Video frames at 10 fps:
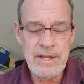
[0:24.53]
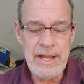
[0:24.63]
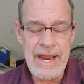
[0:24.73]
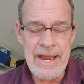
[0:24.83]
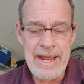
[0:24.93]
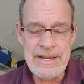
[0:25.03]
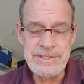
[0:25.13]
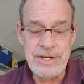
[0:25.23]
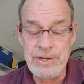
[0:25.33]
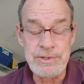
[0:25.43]

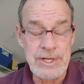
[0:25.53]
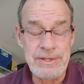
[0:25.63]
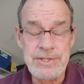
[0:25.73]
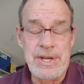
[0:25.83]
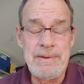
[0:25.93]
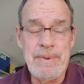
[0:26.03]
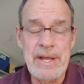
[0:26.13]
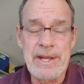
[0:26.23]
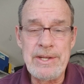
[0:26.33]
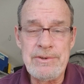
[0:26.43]
And using the same
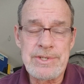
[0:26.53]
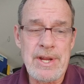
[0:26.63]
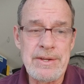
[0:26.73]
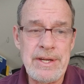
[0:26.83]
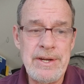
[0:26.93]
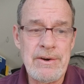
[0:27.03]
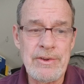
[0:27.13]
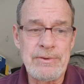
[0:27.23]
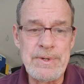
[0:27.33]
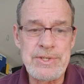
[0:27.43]
mic I used on the
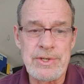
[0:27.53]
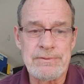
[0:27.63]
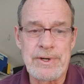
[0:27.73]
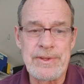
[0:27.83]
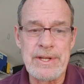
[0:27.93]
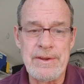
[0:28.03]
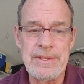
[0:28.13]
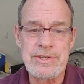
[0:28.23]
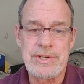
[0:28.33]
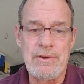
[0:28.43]
Hero 3 Silver, the
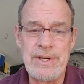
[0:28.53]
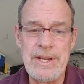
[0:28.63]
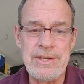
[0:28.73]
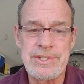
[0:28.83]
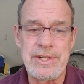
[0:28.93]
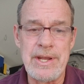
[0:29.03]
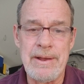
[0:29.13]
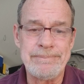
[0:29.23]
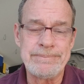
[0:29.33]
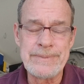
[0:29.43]
Sony
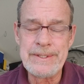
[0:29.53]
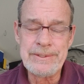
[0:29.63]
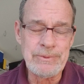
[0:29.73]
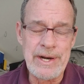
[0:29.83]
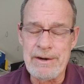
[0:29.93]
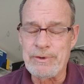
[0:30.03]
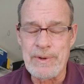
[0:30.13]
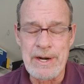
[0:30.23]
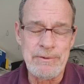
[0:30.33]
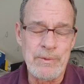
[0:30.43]
ECM,
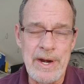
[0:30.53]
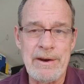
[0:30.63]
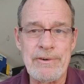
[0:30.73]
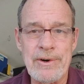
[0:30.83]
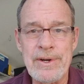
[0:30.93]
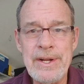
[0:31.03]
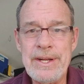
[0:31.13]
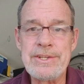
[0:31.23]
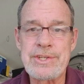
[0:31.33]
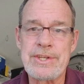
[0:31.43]
whatever.
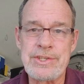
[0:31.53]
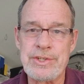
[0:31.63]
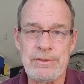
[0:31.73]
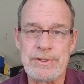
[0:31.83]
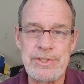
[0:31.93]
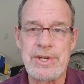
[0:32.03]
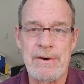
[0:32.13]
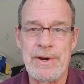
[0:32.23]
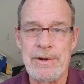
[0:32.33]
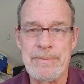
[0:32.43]
It's the silver
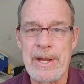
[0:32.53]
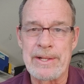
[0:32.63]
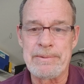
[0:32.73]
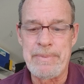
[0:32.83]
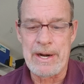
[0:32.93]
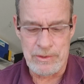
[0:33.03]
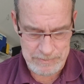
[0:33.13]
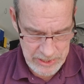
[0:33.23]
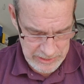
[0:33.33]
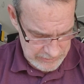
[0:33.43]
stereo mic, the barrel
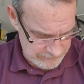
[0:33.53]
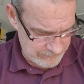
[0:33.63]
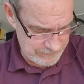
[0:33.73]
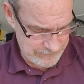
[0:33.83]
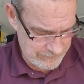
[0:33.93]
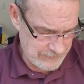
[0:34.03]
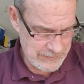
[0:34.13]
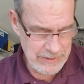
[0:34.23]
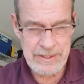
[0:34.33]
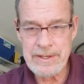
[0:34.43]
mic.
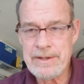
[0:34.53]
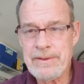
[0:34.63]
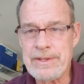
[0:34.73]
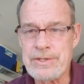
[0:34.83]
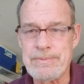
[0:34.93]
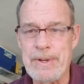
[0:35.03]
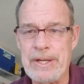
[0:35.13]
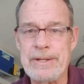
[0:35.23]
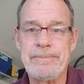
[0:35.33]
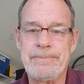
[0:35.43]
This
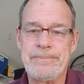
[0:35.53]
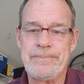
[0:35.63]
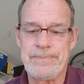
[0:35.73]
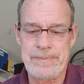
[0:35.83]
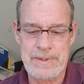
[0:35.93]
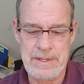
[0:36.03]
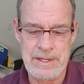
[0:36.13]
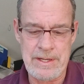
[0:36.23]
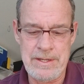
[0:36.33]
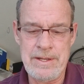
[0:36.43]
mic.
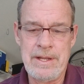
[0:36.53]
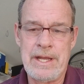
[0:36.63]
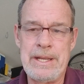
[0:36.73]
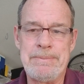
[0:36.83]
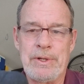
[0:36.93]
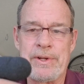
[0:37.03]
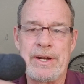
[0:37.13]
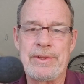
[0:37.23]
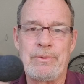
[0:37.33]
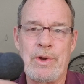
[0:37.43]
I keep
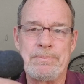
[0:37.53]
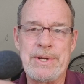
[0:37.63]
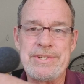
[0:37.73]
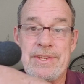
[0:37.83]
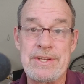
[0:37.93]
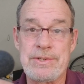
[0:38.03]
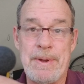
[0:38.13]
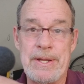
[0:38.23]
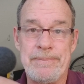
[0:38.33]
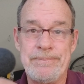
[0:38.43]
looking at the wrong place. This
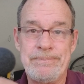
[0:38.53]
mic,